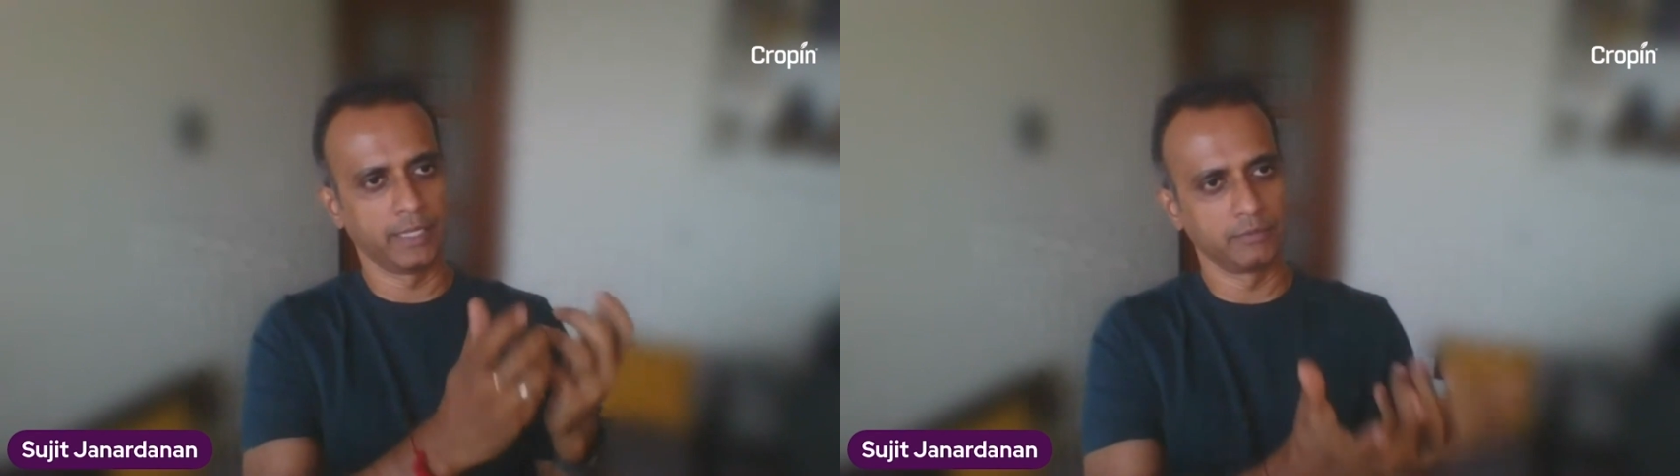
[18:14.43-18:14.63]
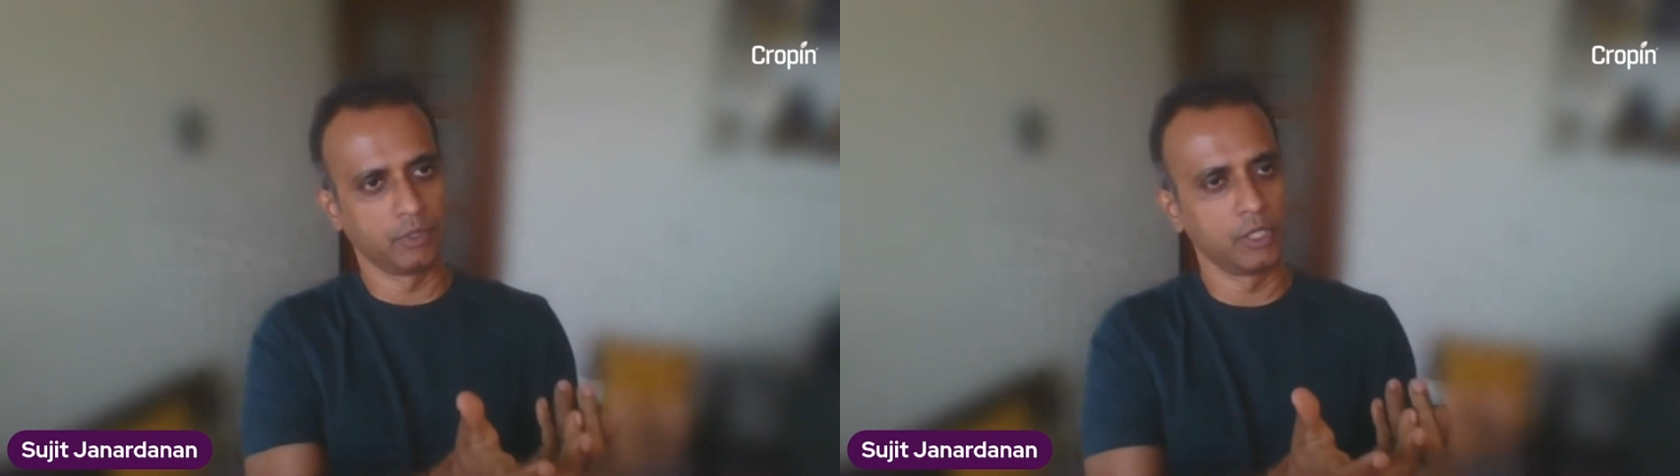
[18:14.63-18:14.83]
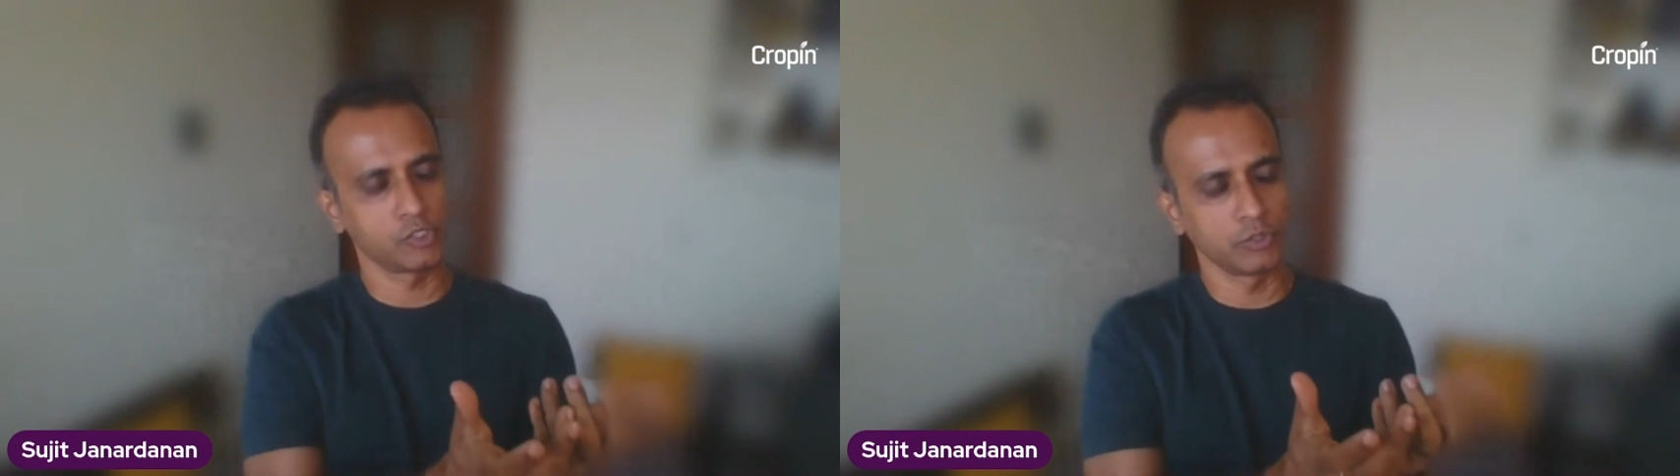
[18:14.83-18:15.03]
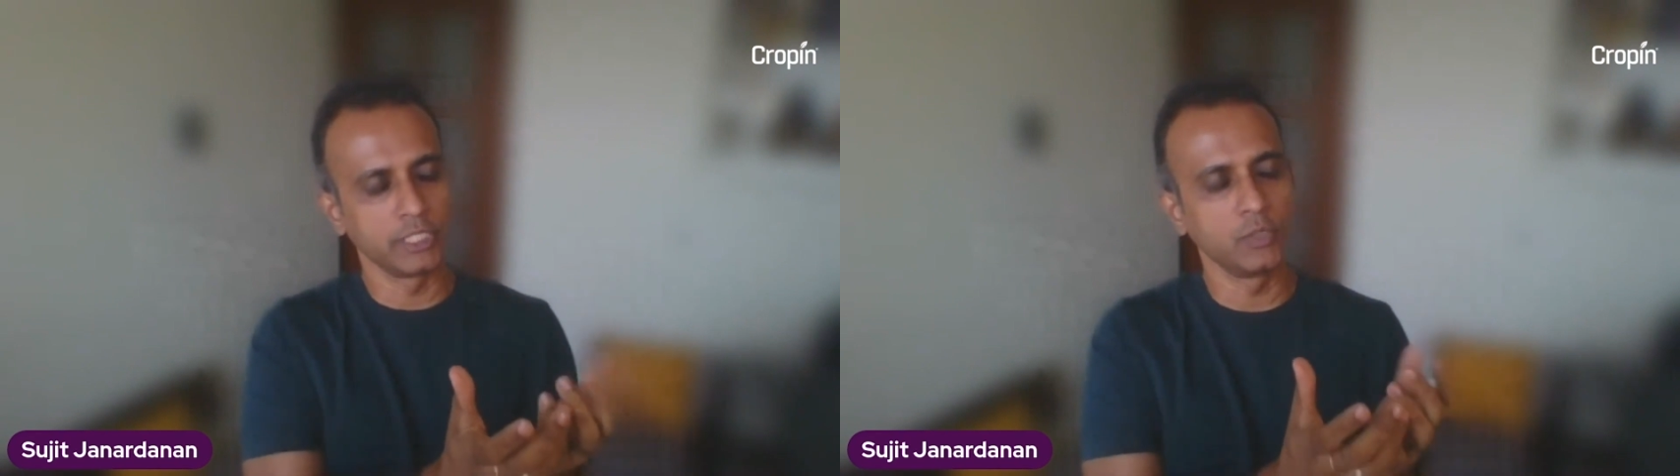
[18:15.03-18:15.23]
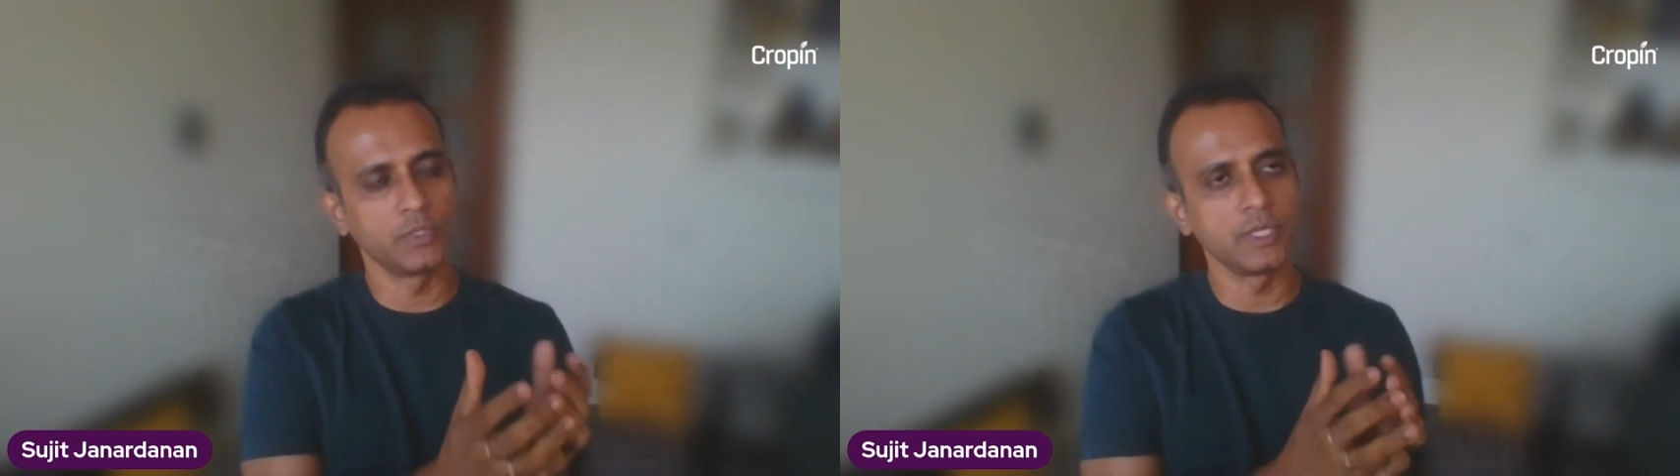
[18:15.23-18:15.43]
also
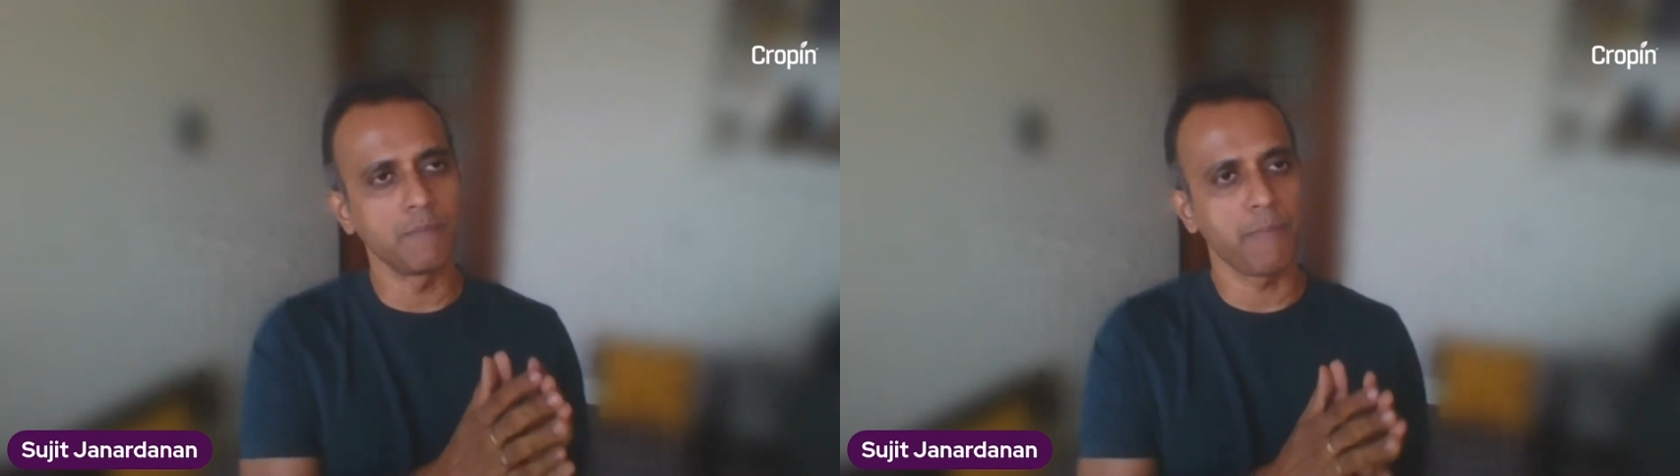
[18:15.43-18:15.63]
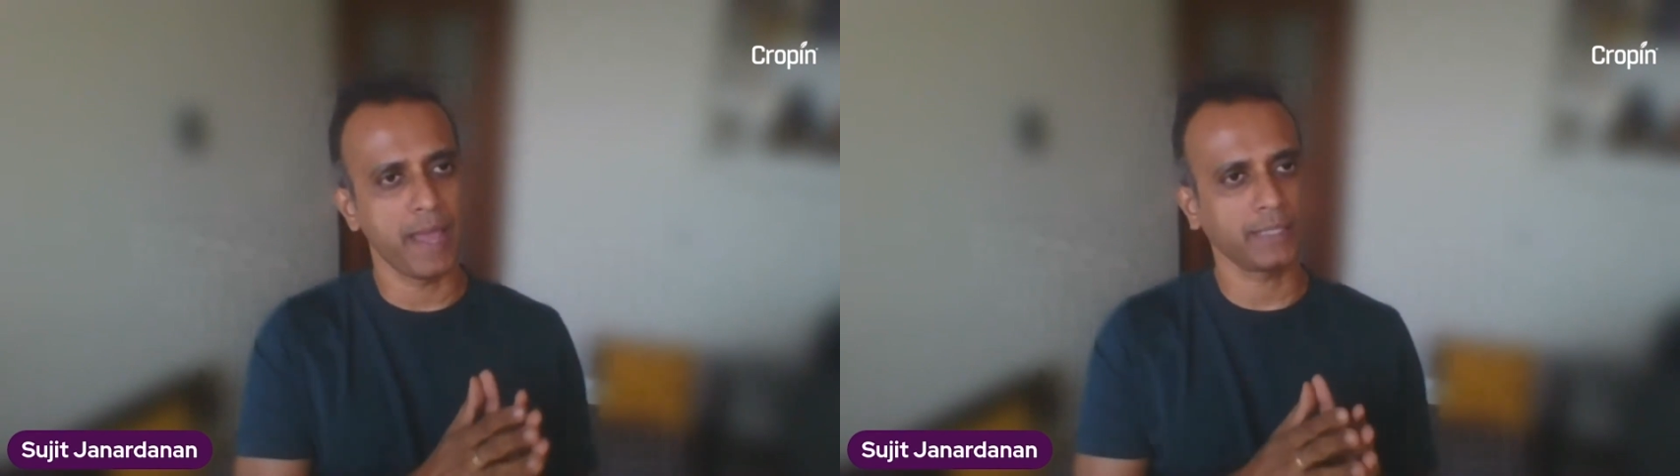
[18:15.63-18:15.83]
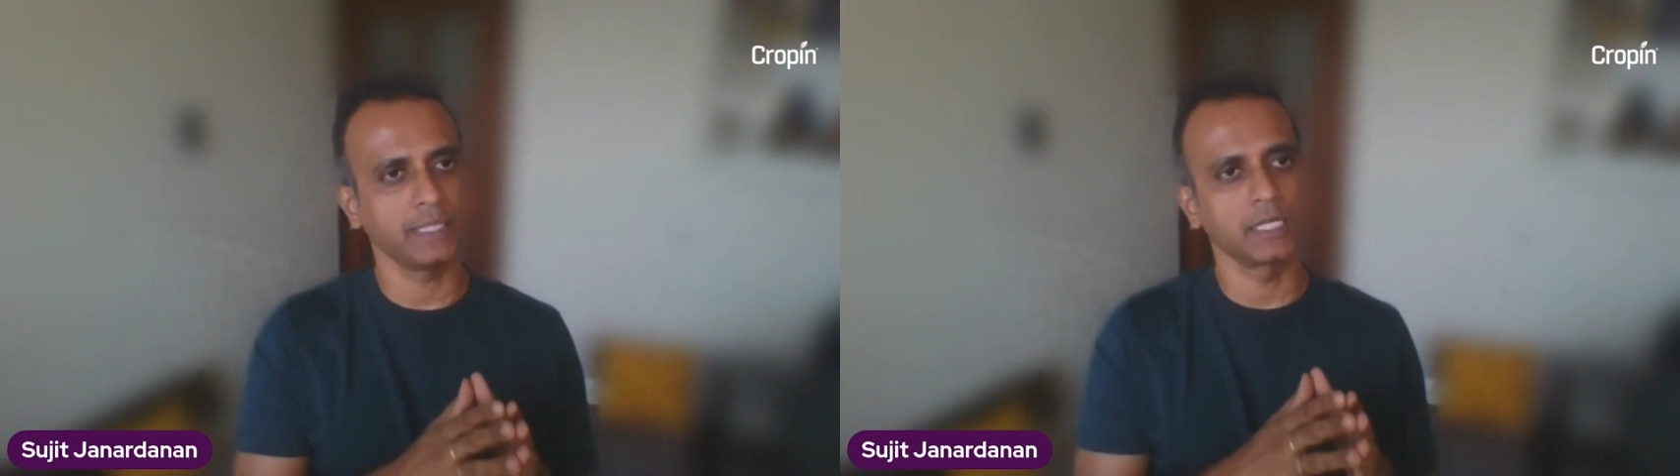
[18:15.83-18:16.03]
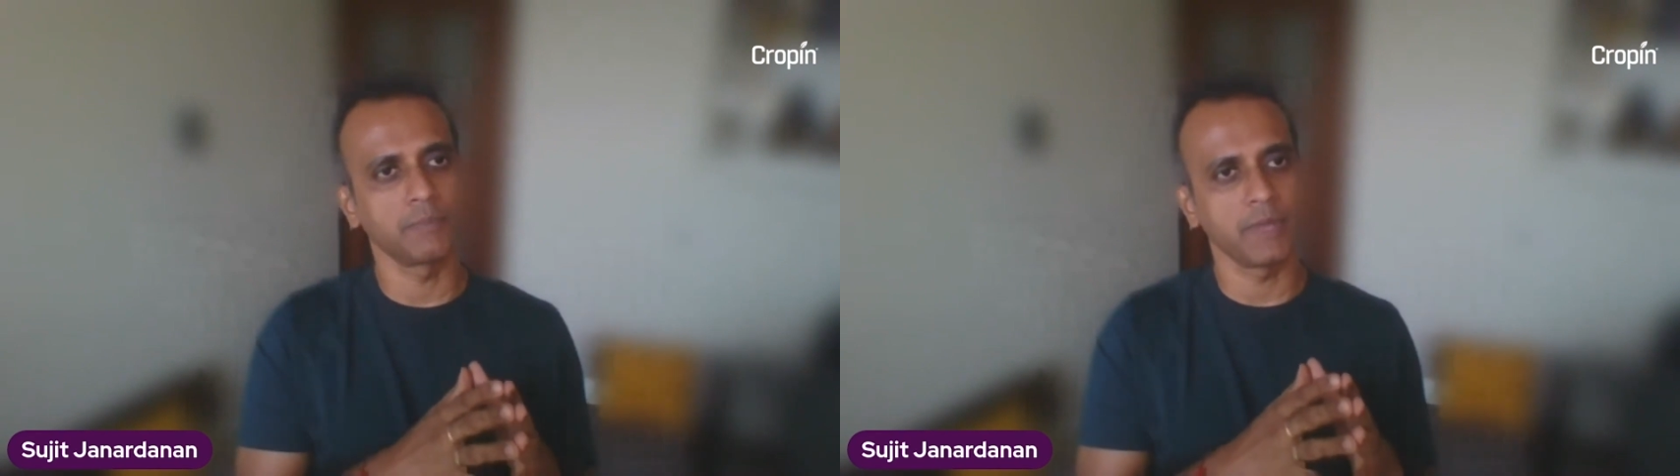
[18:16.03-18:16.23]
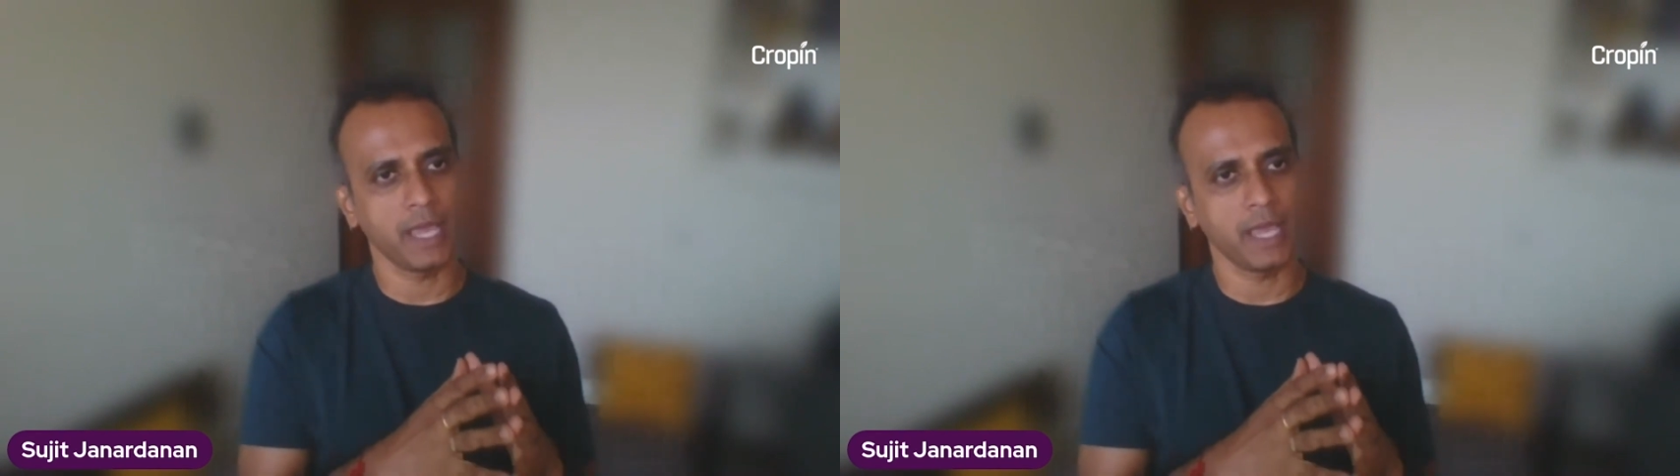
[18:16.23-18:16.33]
deal with the impact that it may